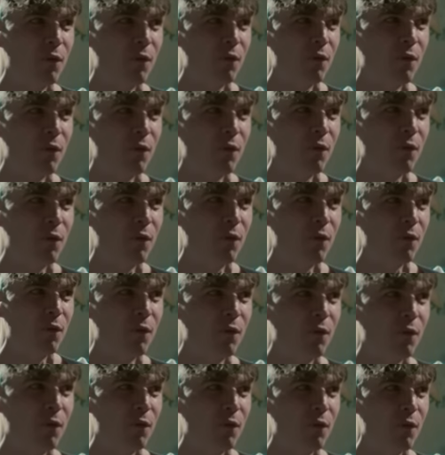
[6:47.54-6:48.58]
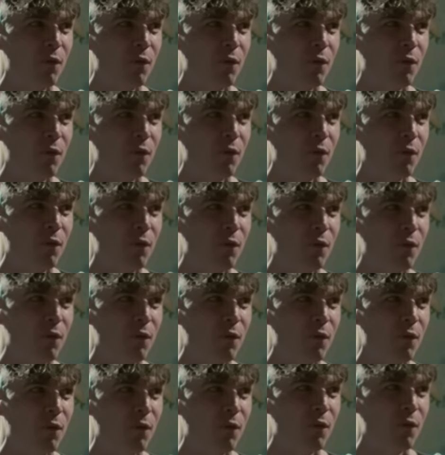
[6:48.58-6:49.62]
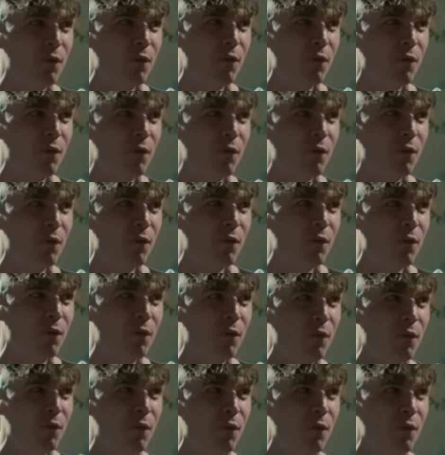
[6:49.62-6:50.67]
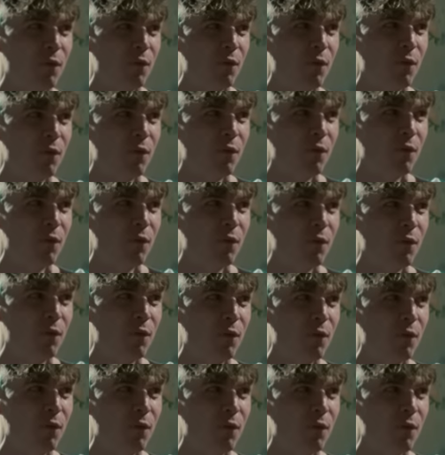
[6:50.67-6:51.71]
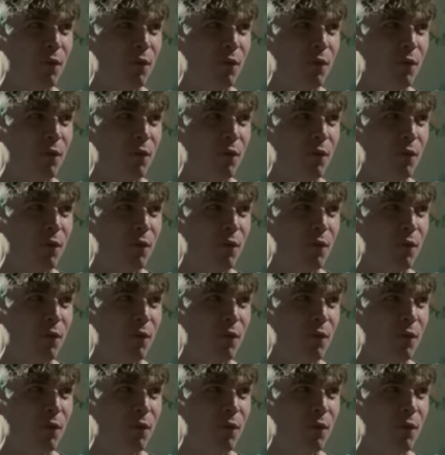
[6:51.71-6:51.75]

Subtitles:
This person isn't speaking.